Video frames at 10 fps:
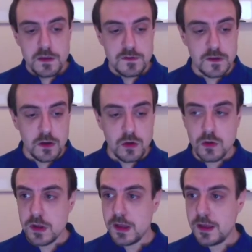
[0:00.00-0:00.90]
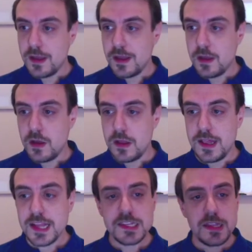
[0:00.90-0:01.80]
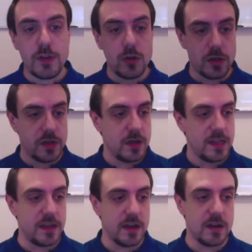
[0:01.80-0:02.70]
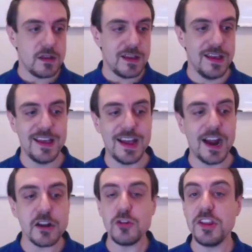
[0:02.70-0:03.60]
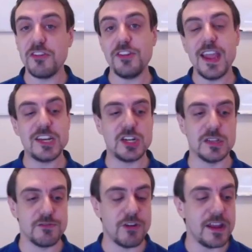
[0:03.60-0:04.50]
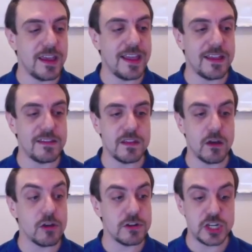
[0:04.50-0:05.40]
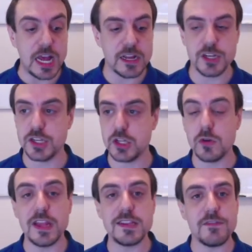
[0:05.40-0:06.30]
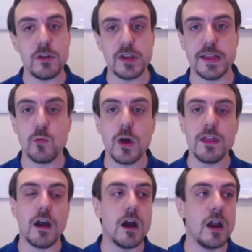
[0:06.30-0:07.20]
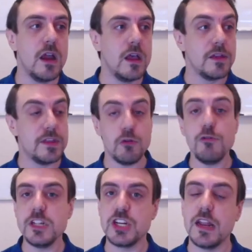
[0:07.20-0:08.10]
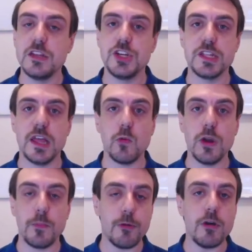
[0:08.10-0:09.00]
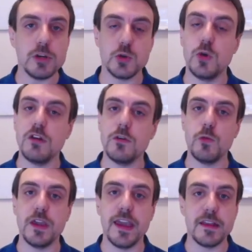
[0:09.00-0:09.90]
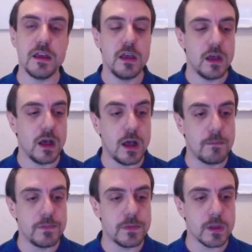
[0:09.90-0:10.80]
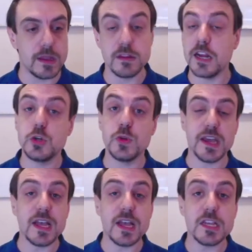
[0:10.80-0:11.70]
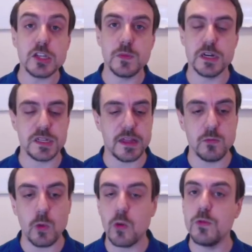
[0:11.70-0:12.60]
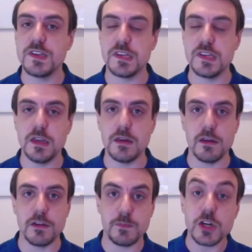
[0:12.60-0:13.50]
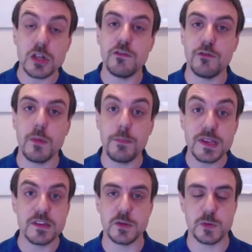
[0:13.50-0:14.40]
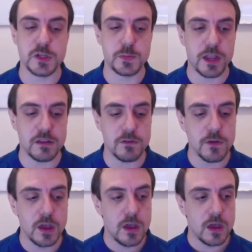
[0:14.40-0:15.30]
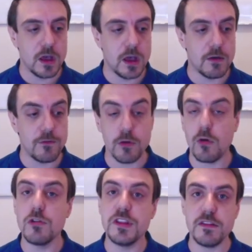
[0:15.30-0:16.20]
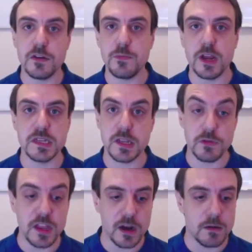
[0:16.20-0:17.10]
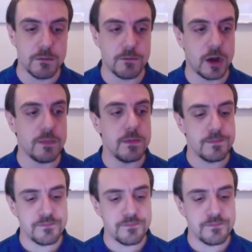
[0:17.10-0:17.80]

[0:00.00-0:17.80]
So let's have a look here. Hard-coded credentials, right, and other challenges. So let's have a look at what are the current challenges that we approach whenever we get in touch with customers, and what we see, especially from a business perspective, for all the enterprises out there, right?